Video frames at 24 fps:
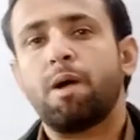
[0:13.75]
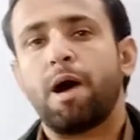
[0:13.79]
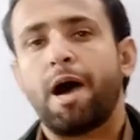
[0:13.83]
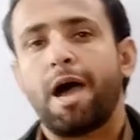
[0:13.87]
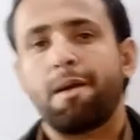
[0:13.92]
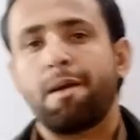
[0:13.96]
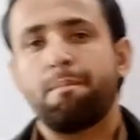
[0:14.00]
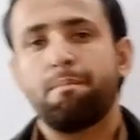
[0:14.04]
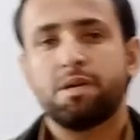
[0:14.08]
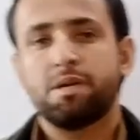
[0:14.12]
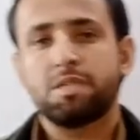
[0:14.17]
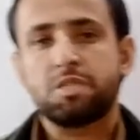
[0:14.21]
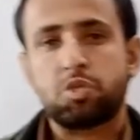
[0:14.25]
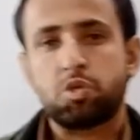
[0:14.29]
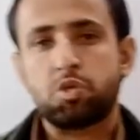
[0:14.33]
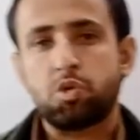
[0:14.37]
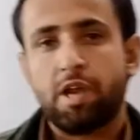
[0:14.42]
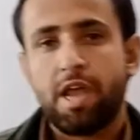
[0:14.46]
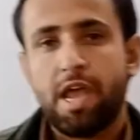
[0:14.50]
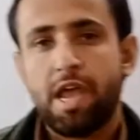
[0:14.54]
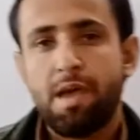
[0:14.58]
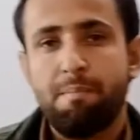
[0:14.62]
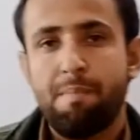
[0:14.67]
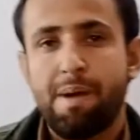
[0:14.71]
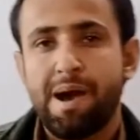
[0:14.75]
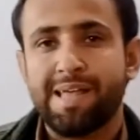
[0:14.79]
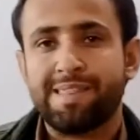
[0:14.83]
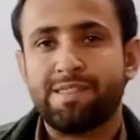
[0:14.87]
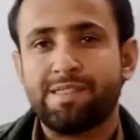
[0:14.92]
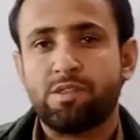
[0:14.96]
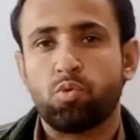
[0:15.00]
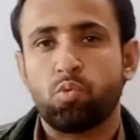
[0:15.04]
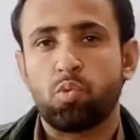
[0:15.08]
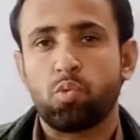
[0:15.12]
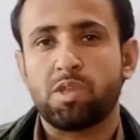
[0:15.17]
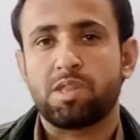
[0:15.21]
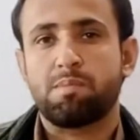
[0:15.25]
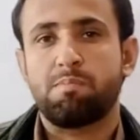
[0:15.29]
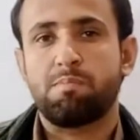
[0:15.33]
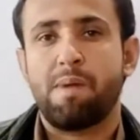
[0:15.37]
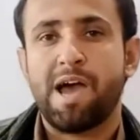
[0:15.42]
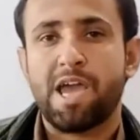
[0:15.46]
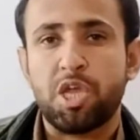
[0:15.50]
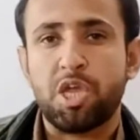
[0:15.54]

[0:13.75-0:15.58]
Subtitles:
I'm Mansoor Ahmad with my